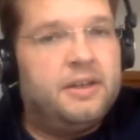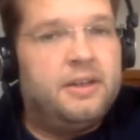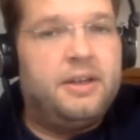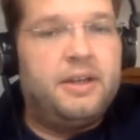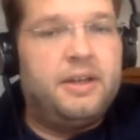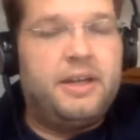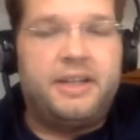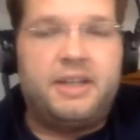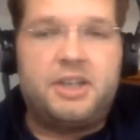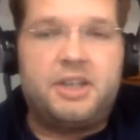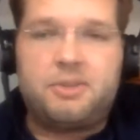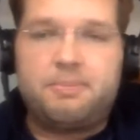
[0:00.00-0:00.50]

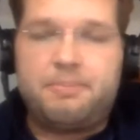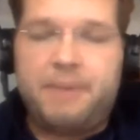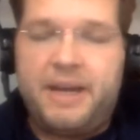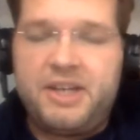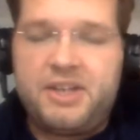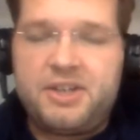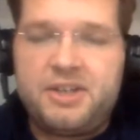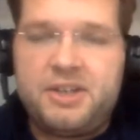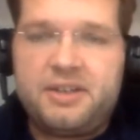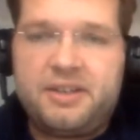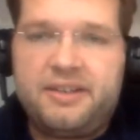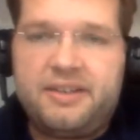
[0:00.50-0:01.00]
And I should
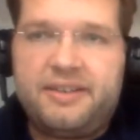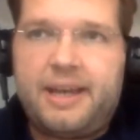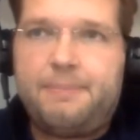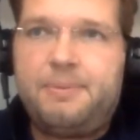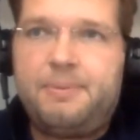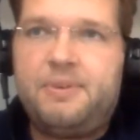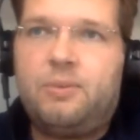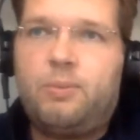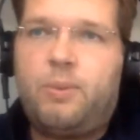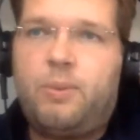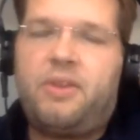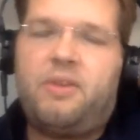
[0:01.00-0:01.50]
mention, this
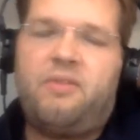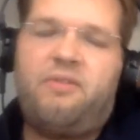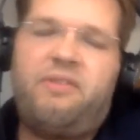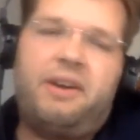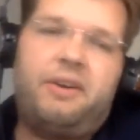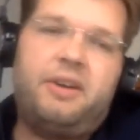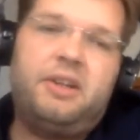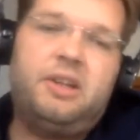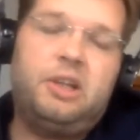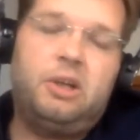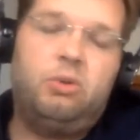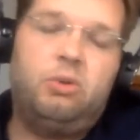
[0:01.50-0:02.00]
happens with a
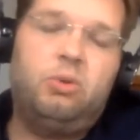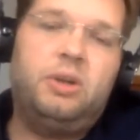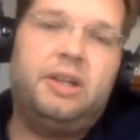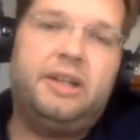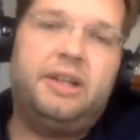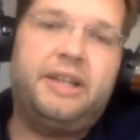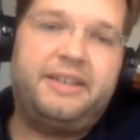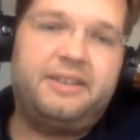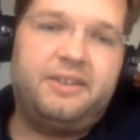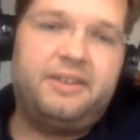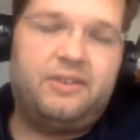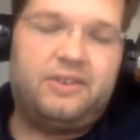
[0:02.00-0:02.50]
very low
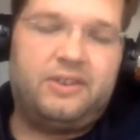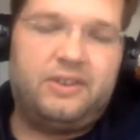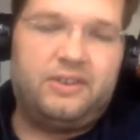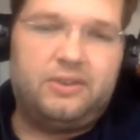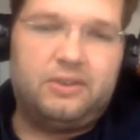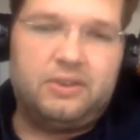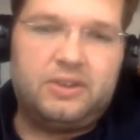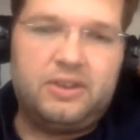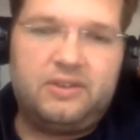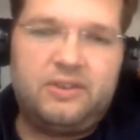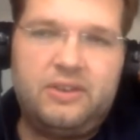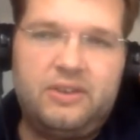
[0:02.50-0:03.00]
latency.
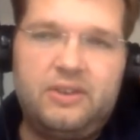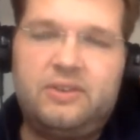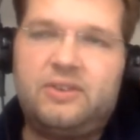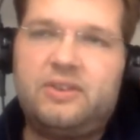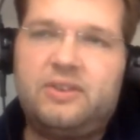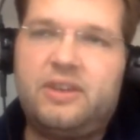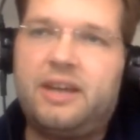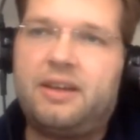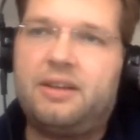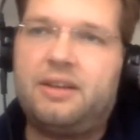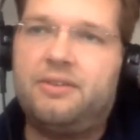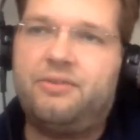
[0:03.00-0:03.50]
So this is
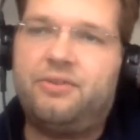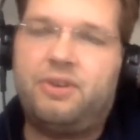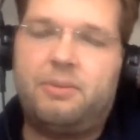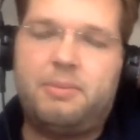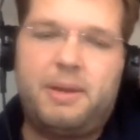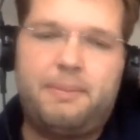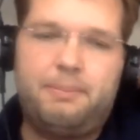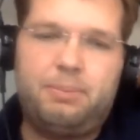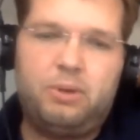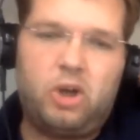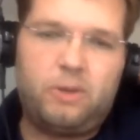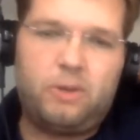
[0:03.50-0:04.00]
taken from
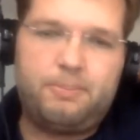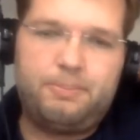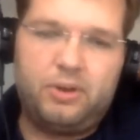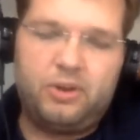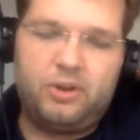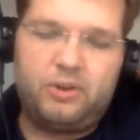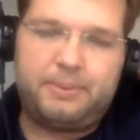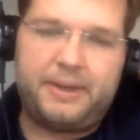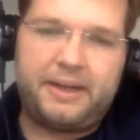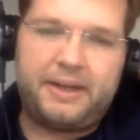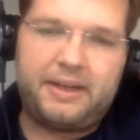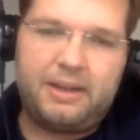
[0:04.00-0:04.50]
a blog
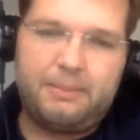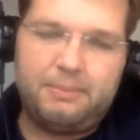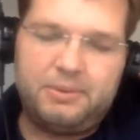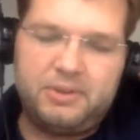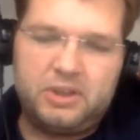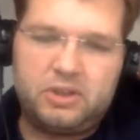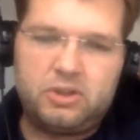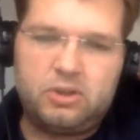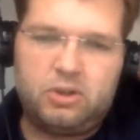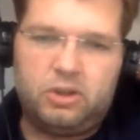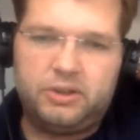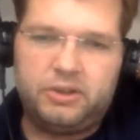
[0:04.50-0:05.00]
post by a
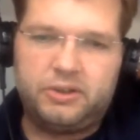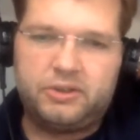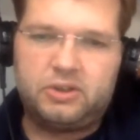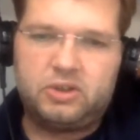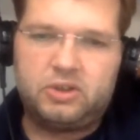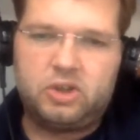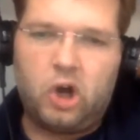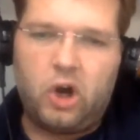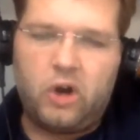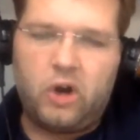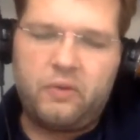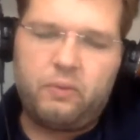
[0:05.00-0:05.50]
company called
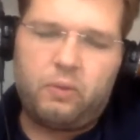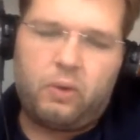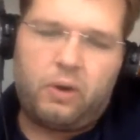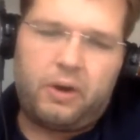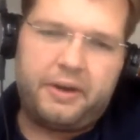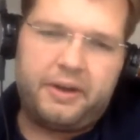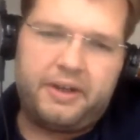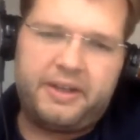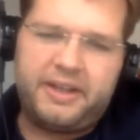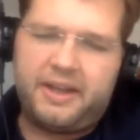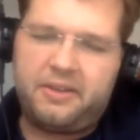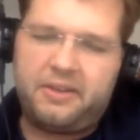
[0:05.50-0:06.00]

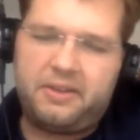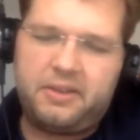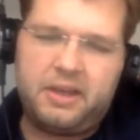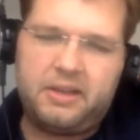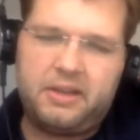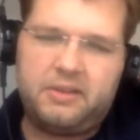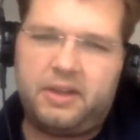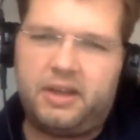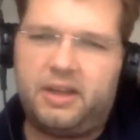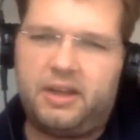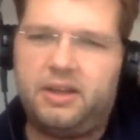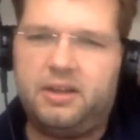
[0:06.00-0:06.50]
Convoy, and I
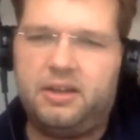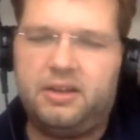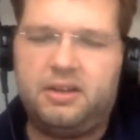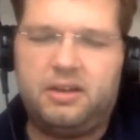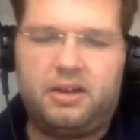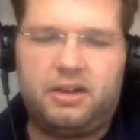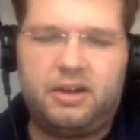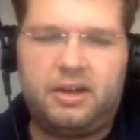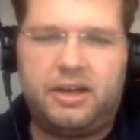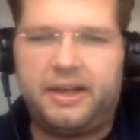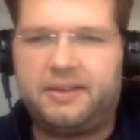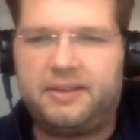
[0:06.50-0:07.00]
think they
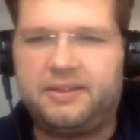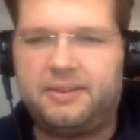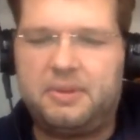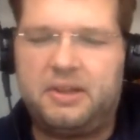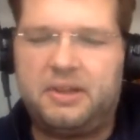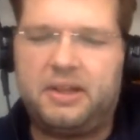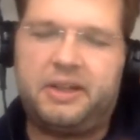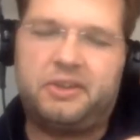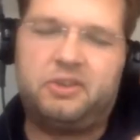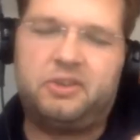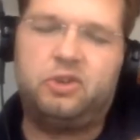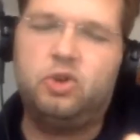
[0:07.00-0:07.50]
are like
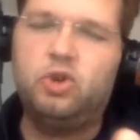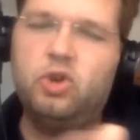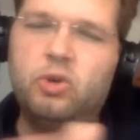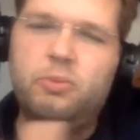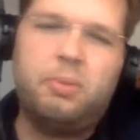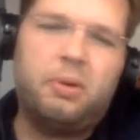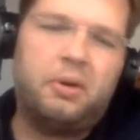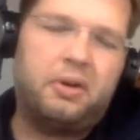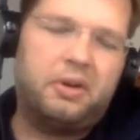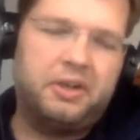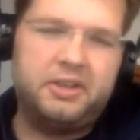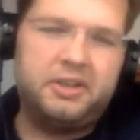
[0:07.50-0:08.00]
something like the
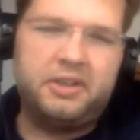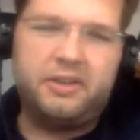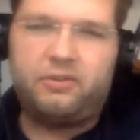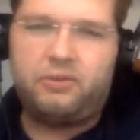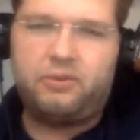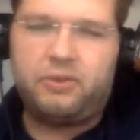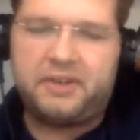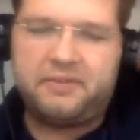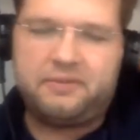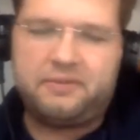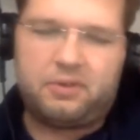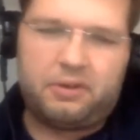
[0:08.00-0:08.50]
Uber in the
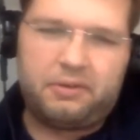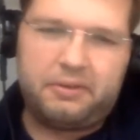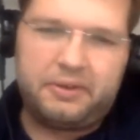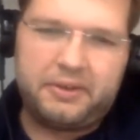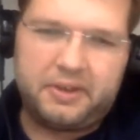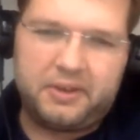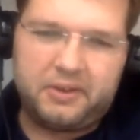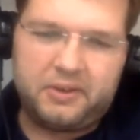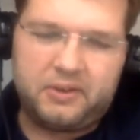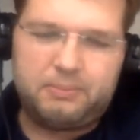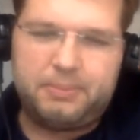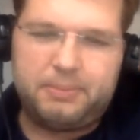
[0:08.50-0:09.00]
freight
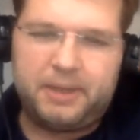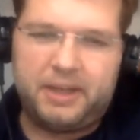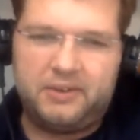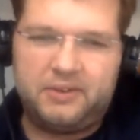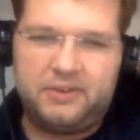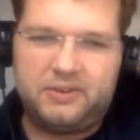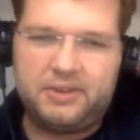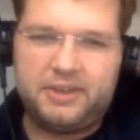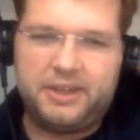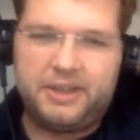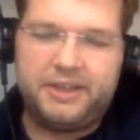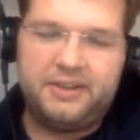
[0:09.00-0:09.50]
forwarding
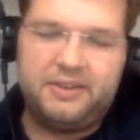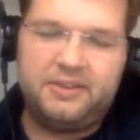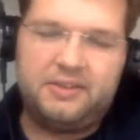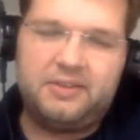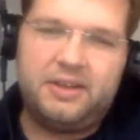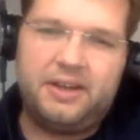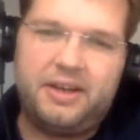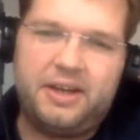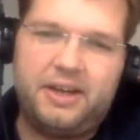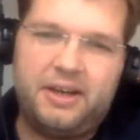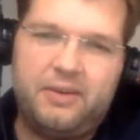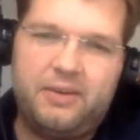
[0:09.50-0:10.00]
space. And
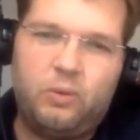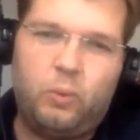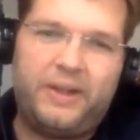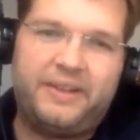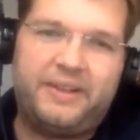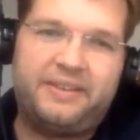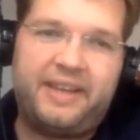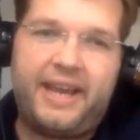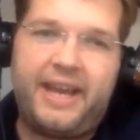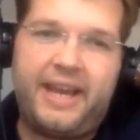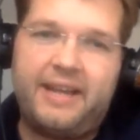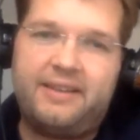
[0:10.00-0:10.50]
well,
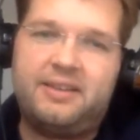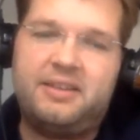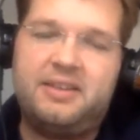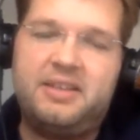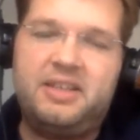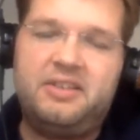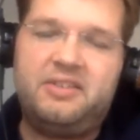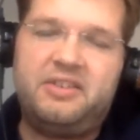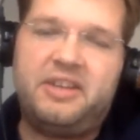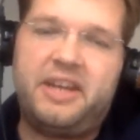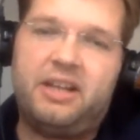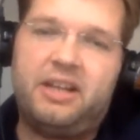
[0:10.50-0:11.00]
they had an
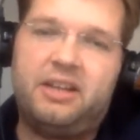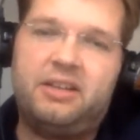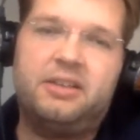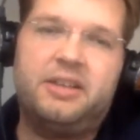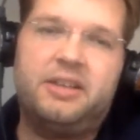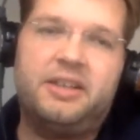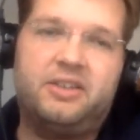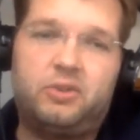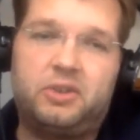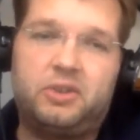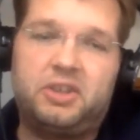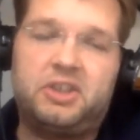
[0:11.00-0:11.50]
ETL,
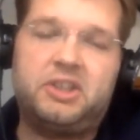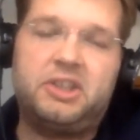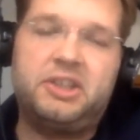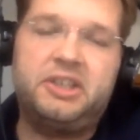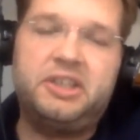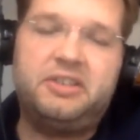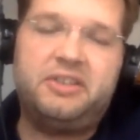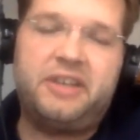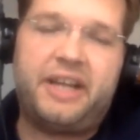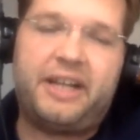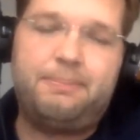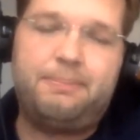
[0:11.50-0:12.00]
a traditional
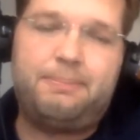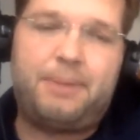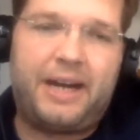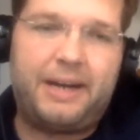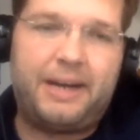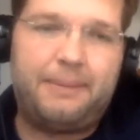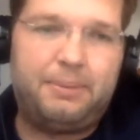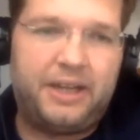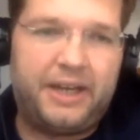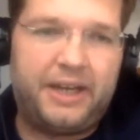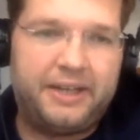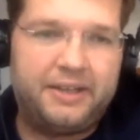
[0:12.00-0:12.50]
ETL
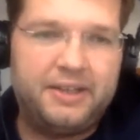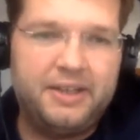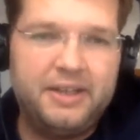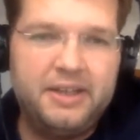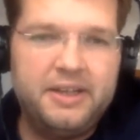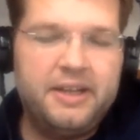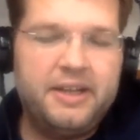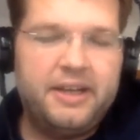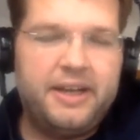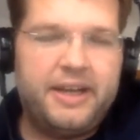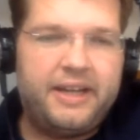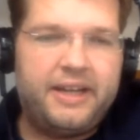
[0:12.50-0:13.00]
pipeline,
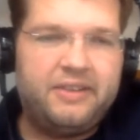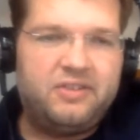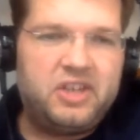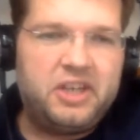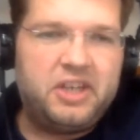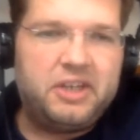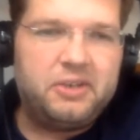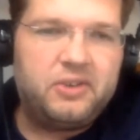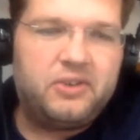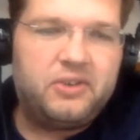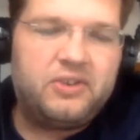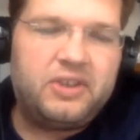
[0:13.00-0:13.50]
and
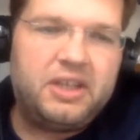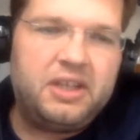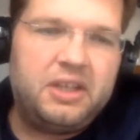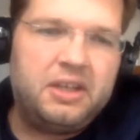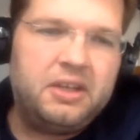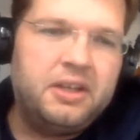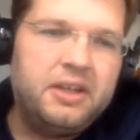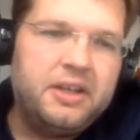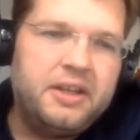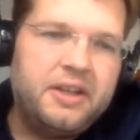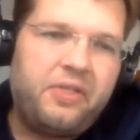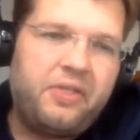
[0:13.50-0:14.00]
here you
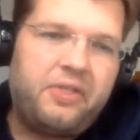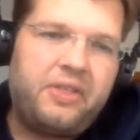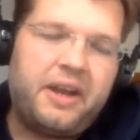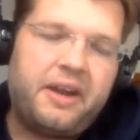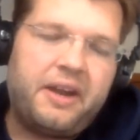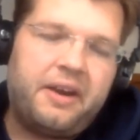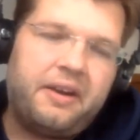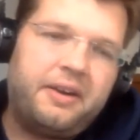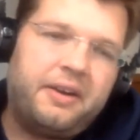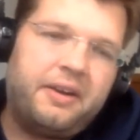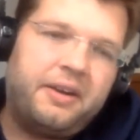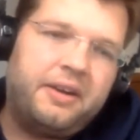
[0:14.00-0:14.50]
see
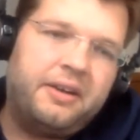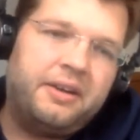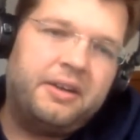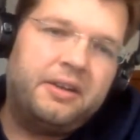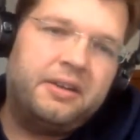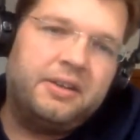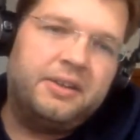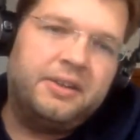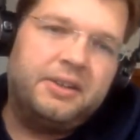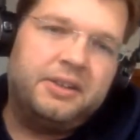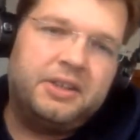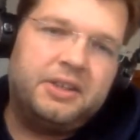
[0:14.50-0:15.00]
their